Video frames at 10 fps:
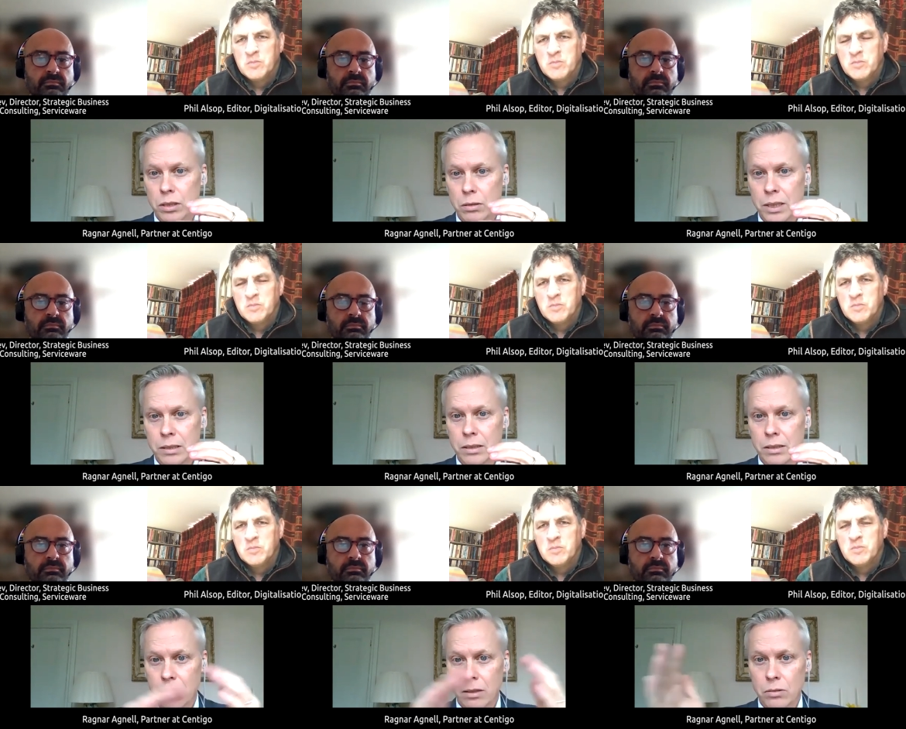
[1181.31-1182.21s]
Speaker 1: in the
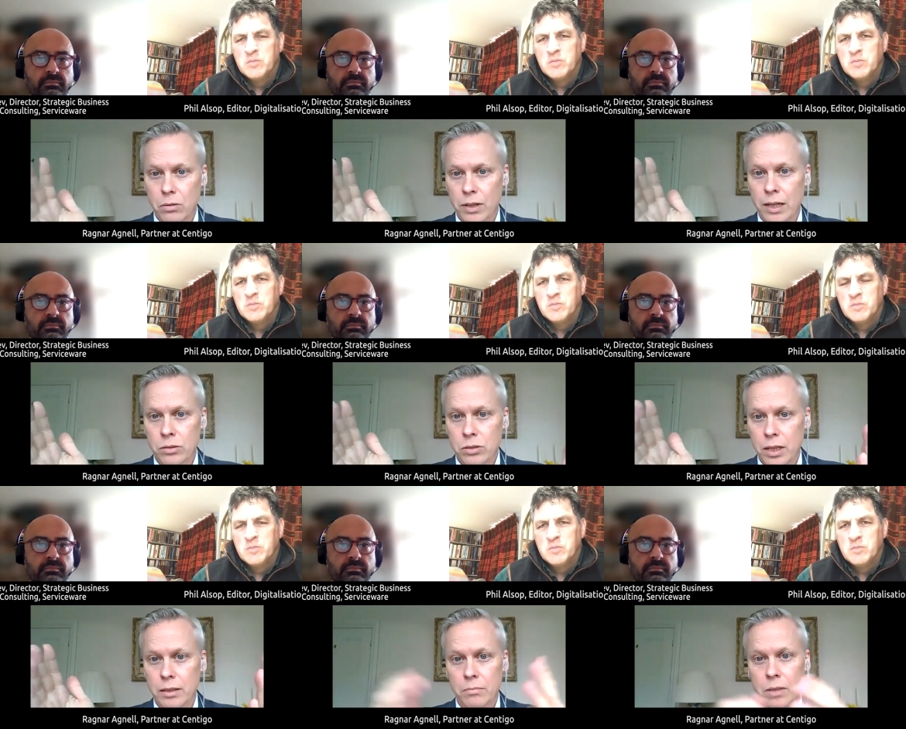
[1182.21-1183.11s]
business and the whole value
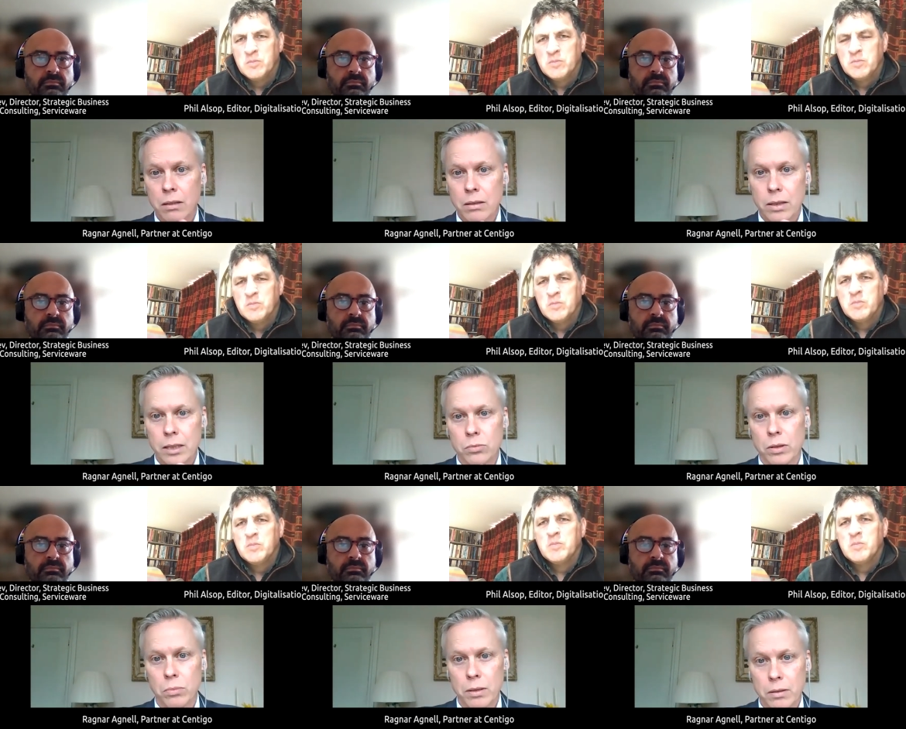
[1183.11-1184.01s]
chain. That's
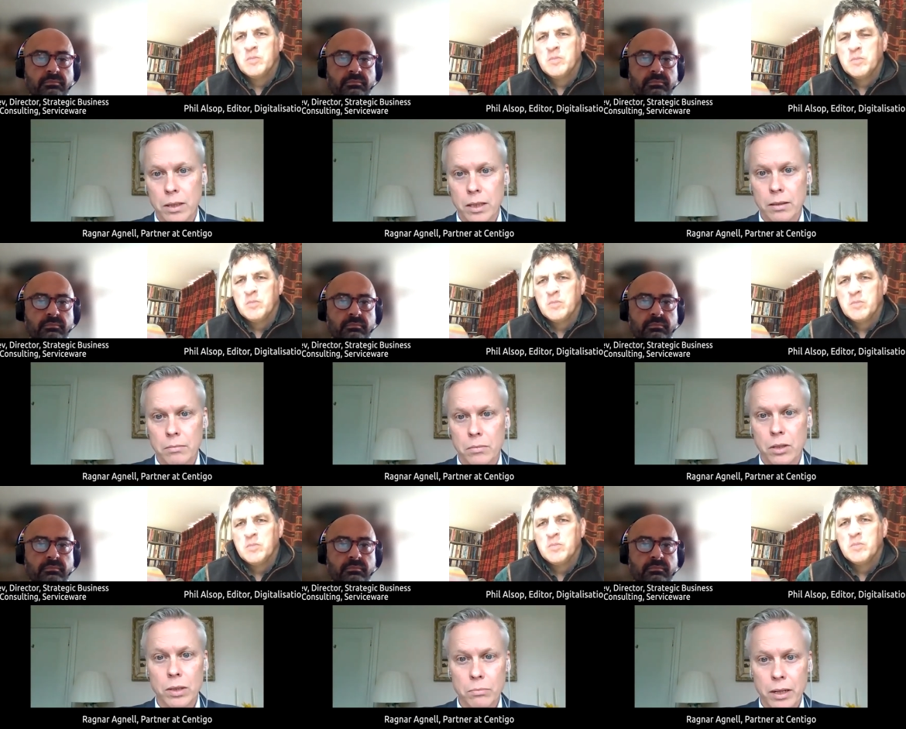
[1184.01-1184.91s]
where the
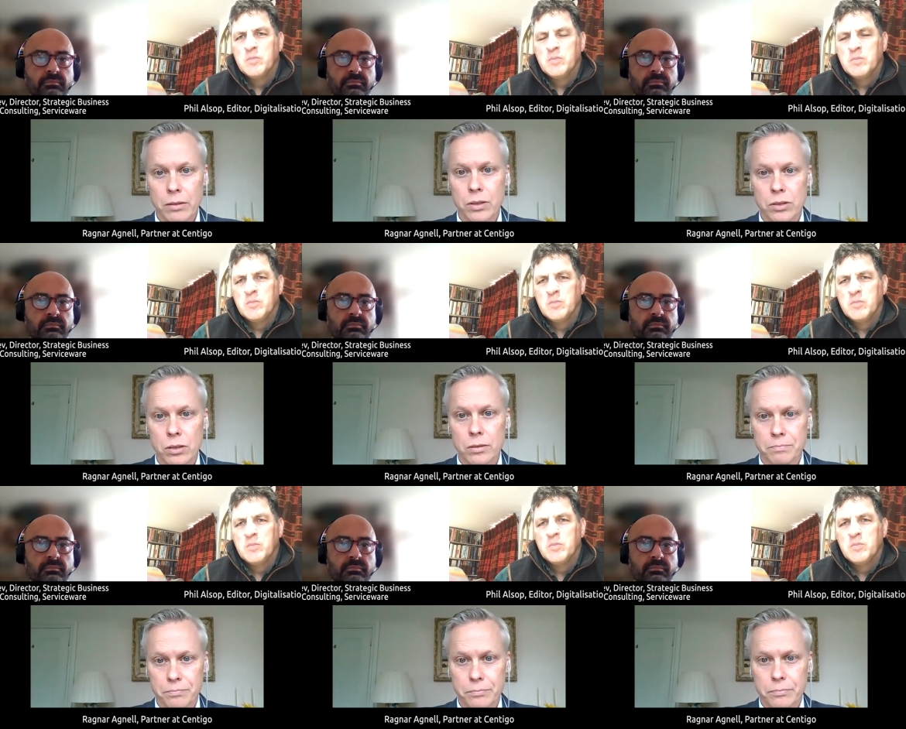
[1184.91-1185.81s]
real benefits are.
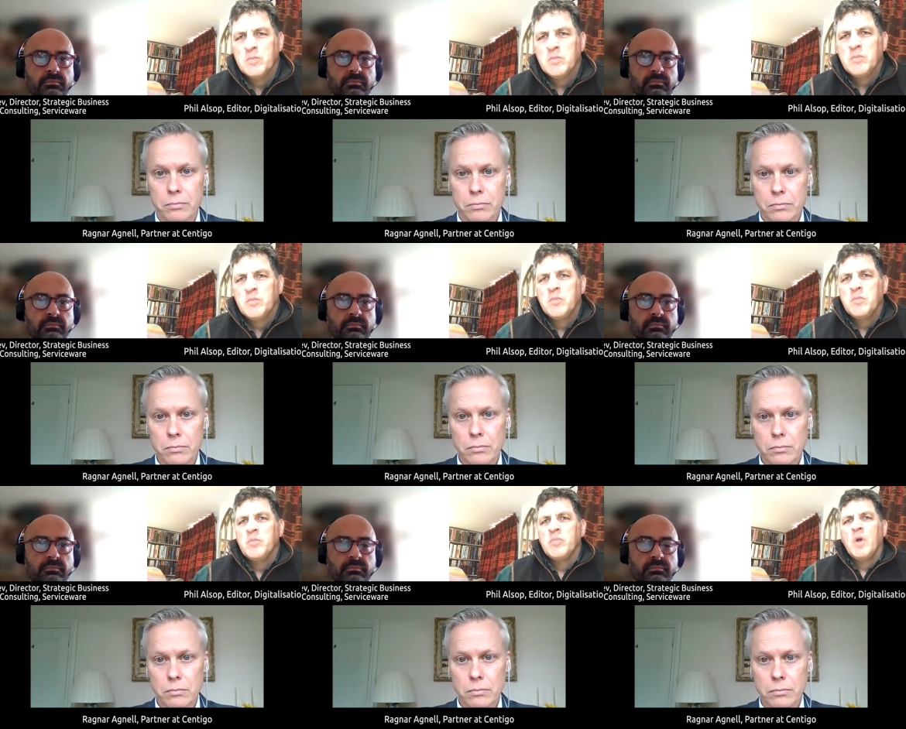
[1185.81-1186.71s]

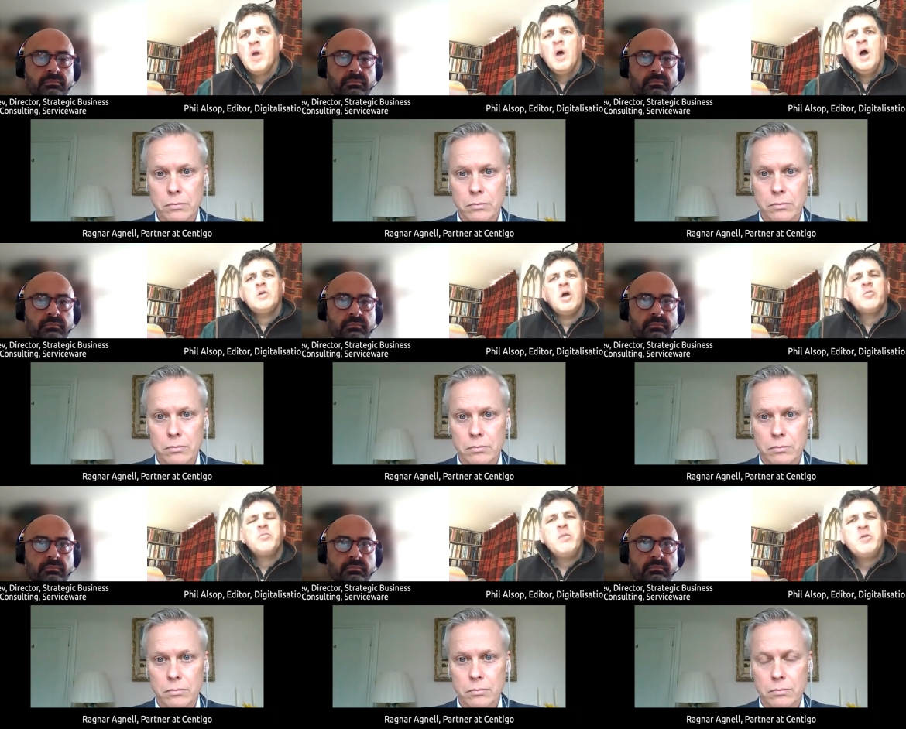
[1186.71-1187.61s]
Speaker 2: And
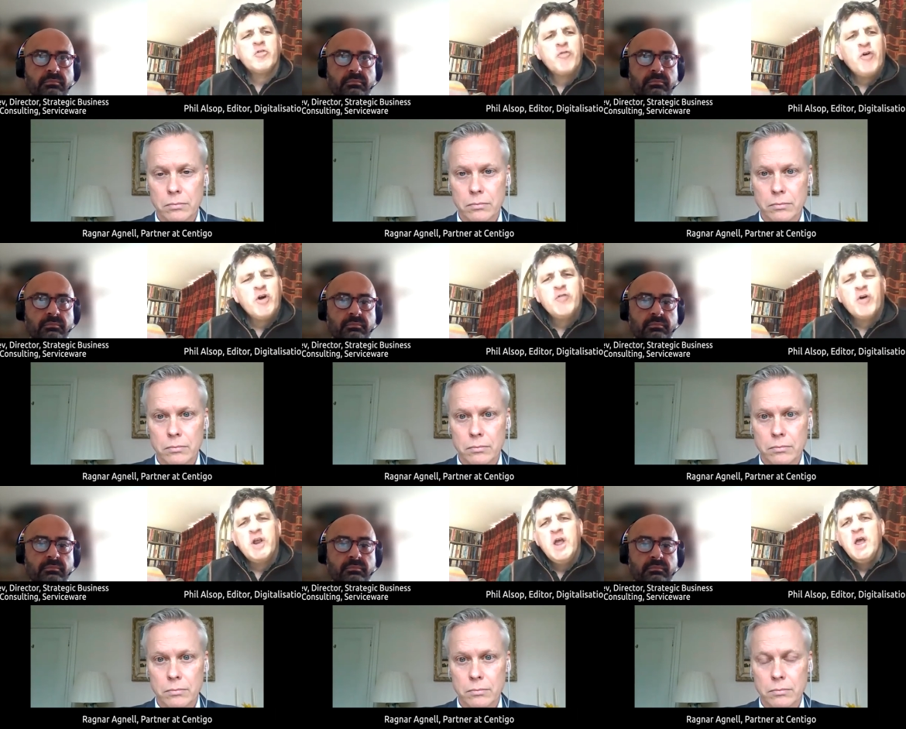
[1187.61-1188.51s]
maybe just
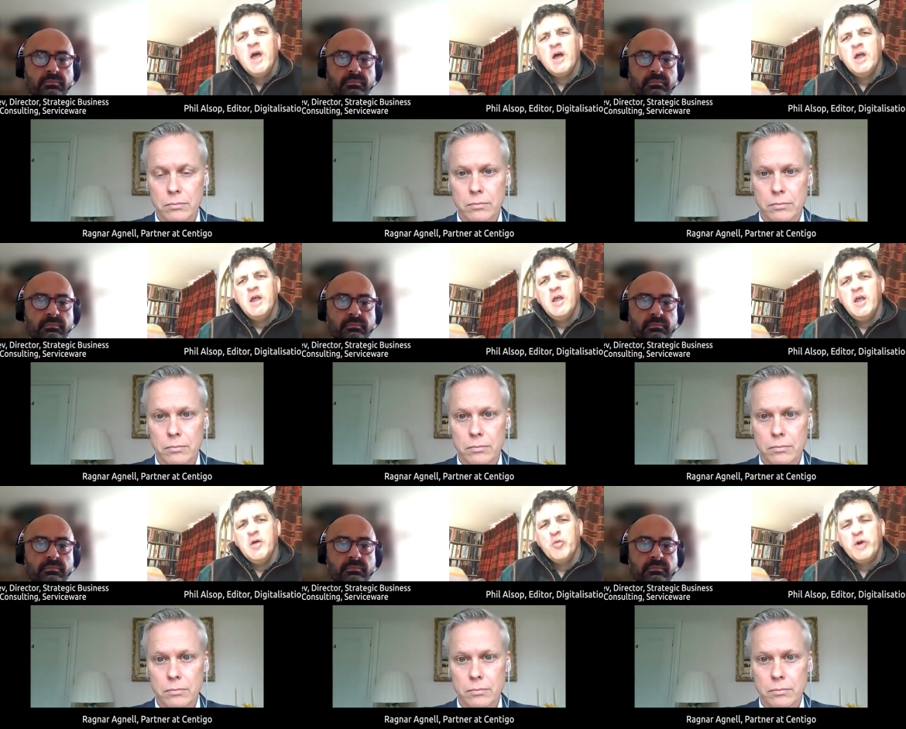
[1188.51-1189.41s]
finally,
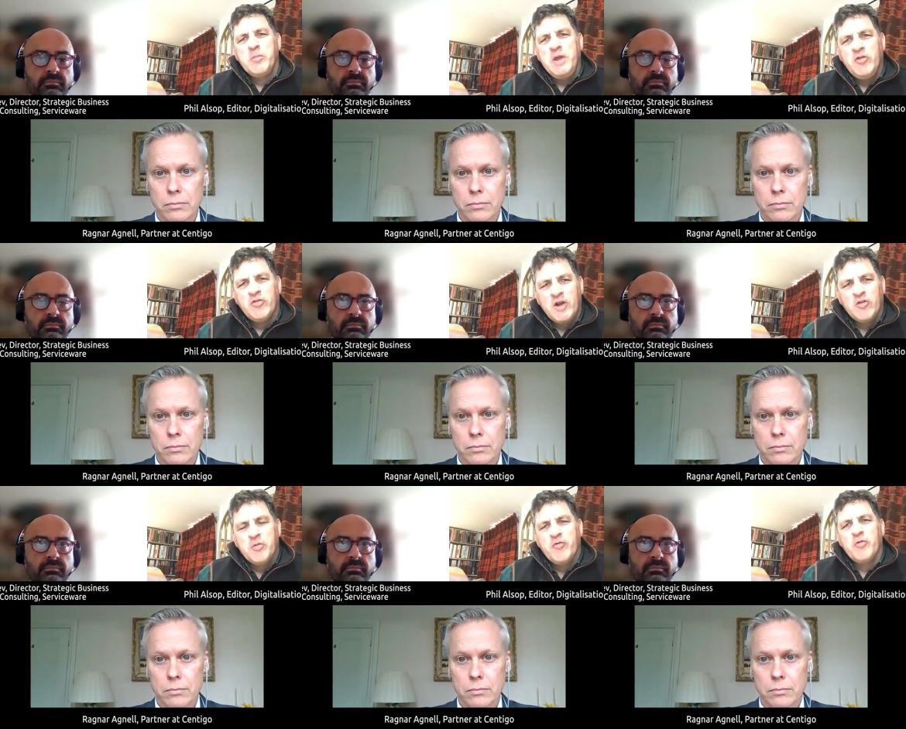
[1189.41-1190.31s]
would it be
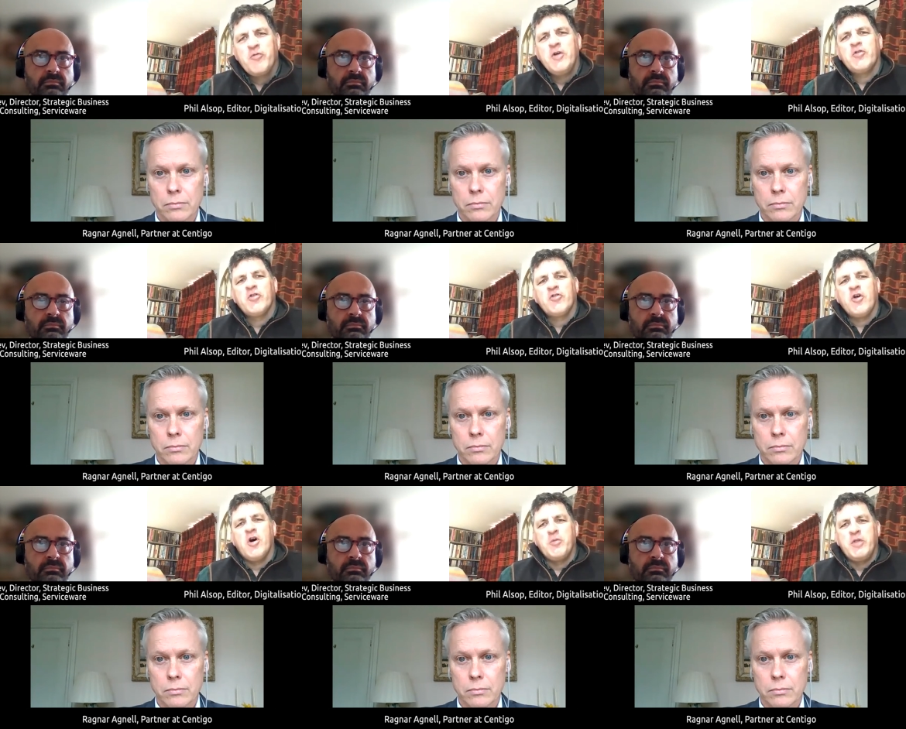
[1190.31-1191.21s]
sensible for folks to
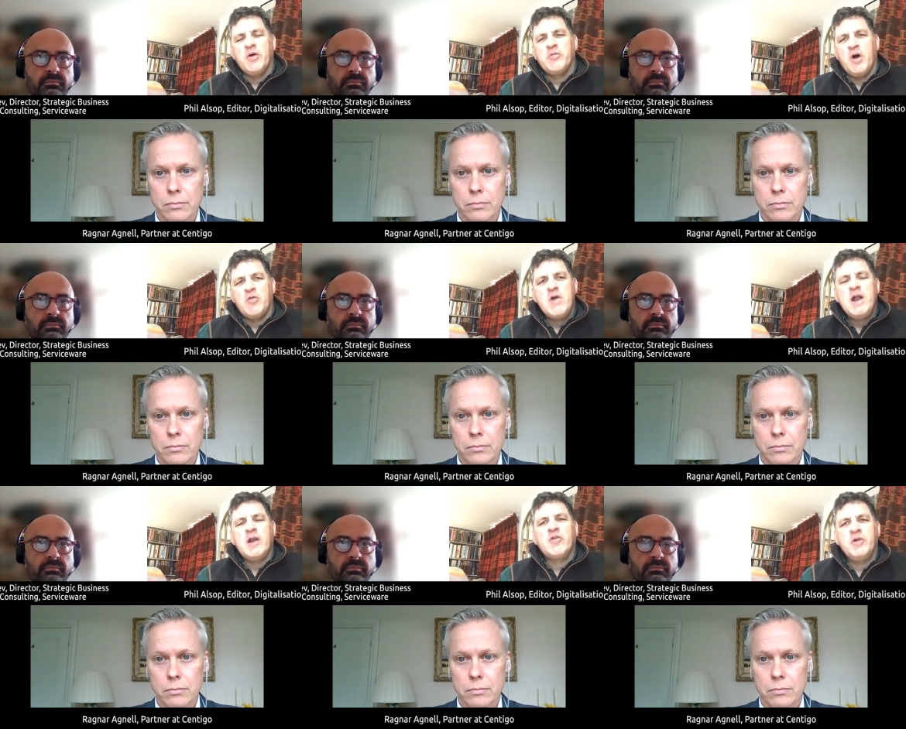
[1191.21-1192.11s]
start with a
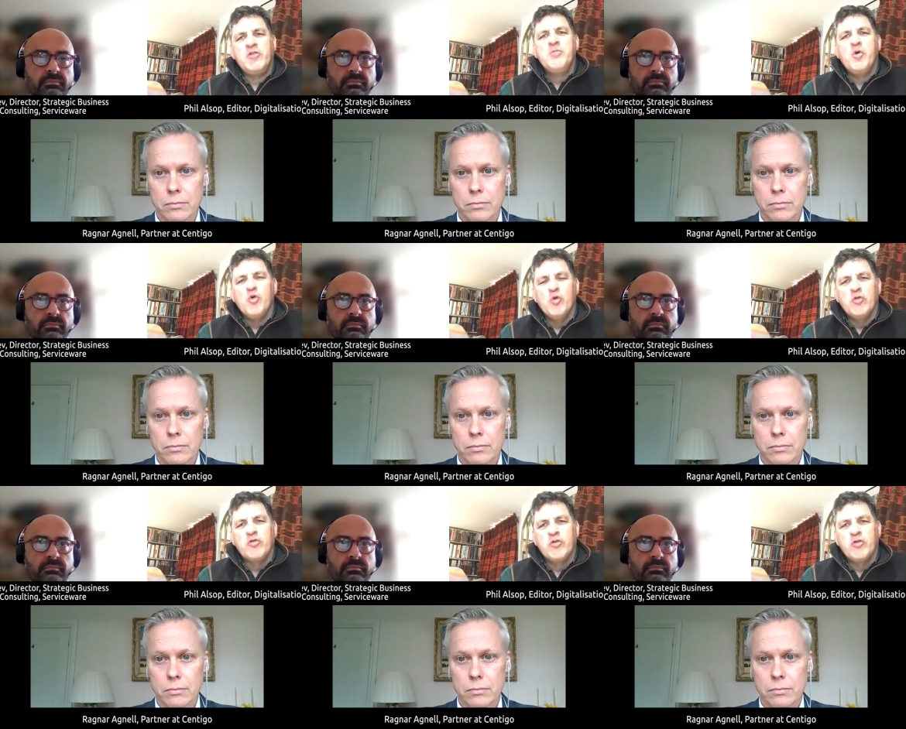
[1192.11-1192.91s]
relatively small,